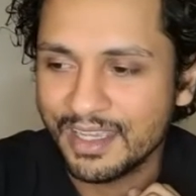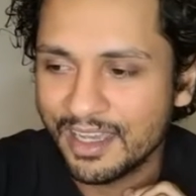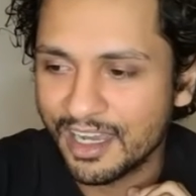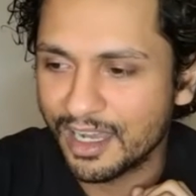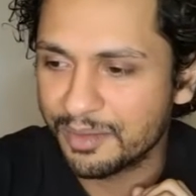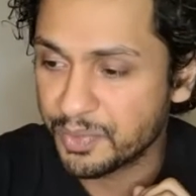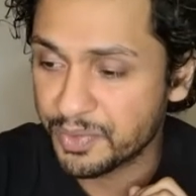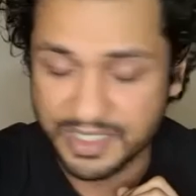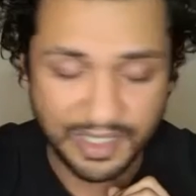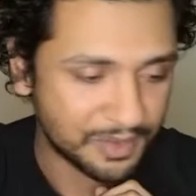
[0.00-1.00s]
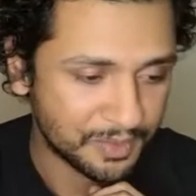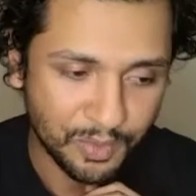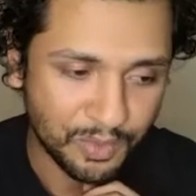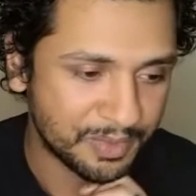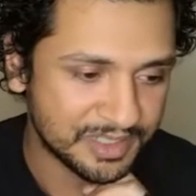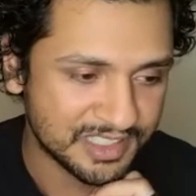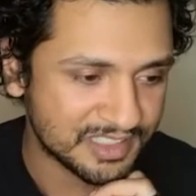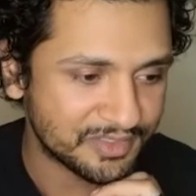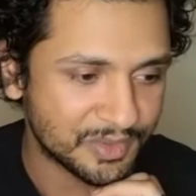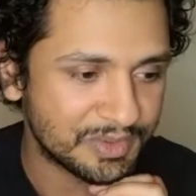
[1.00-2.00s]
And there was a whole bunch of
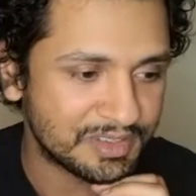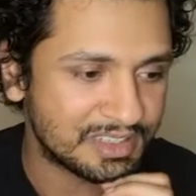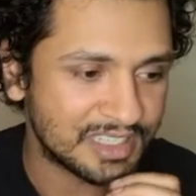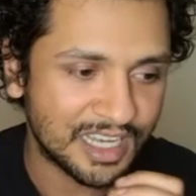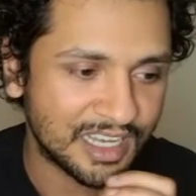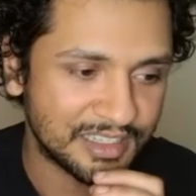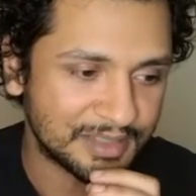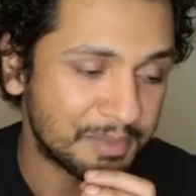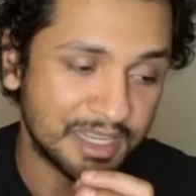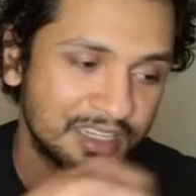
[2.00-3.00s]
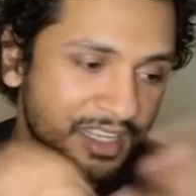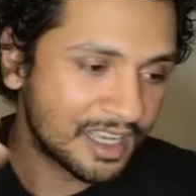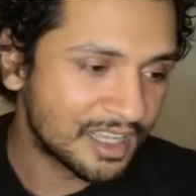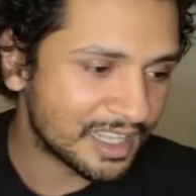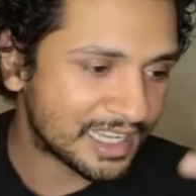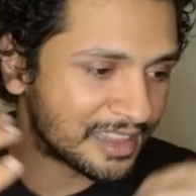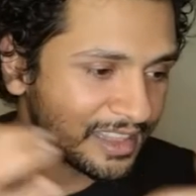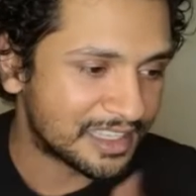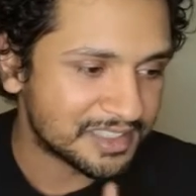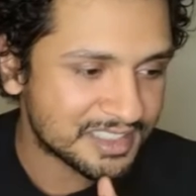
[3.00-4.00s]
stuff that went. I mean, like
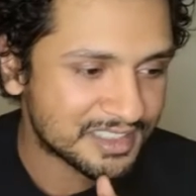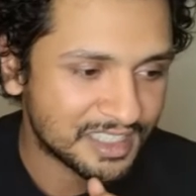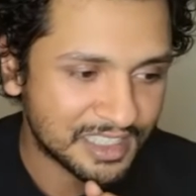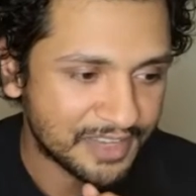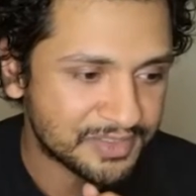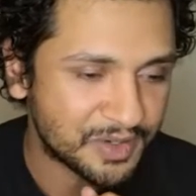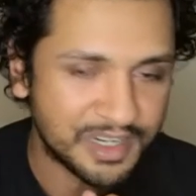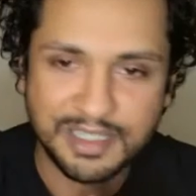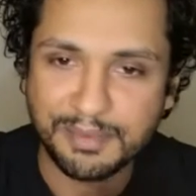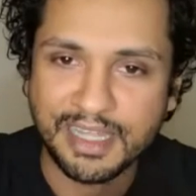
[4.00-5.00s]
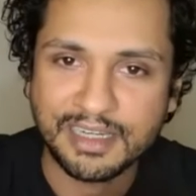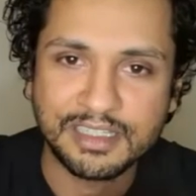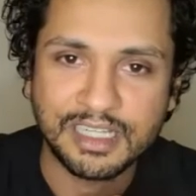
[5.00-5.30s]
anything else, well, life's crazy, man.